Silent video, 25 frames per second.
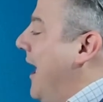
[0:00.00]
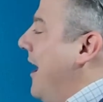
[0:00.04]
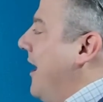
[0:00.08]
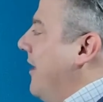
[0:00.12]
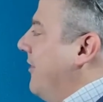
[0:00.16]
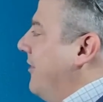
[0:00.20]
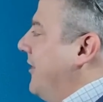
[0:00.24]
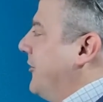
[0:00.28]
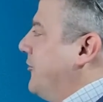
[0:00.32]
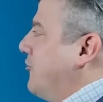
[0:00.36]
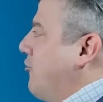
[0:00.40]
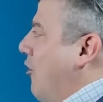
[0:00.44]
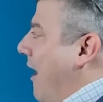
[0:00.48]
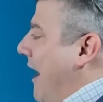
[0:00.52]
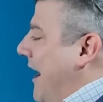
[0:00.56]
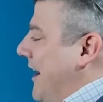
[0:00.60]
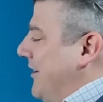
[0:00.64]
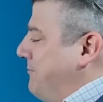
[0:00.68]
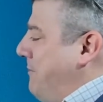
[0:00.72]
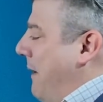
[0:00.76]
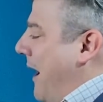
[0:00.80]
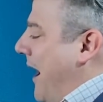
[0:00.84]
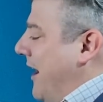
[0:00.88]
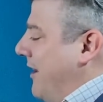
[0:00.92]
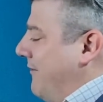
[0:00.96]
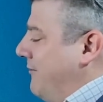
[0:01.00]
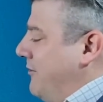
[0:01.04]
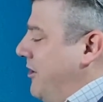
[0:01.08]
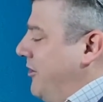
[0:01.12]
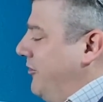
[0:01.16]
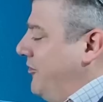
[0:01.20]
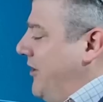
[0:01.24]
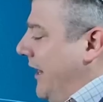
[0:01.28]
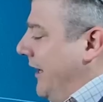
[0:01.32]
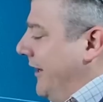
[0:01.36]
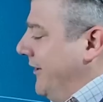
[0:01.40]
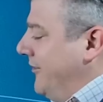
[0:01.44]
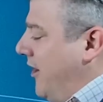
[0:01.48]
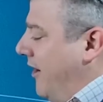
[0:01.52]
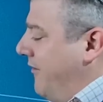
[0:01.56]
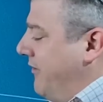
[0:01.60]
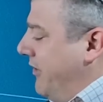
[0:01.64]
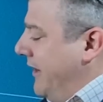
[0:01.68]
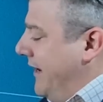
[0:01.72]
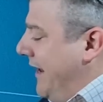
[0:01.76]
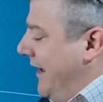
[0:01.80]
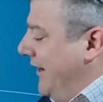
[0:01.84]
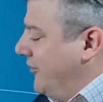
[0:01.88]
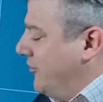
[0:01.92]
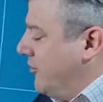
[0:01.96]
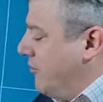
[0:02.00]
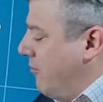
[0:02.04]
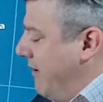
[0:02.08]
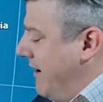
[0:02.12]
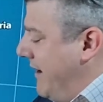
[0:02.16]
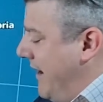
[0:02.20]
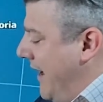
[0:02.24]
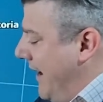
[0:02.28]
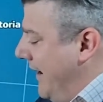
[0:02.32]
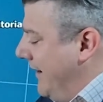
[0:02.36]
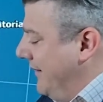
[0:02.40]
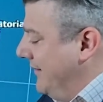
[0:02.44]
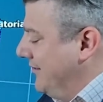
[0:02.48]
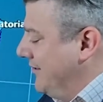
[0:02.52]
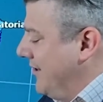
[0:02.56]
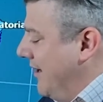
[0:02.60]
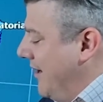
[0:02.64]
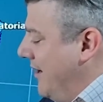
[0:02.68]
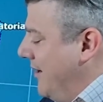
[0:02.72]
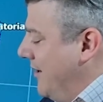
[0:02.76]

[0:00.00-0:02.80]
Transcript: The driest part of New Zealand over the next 3 days,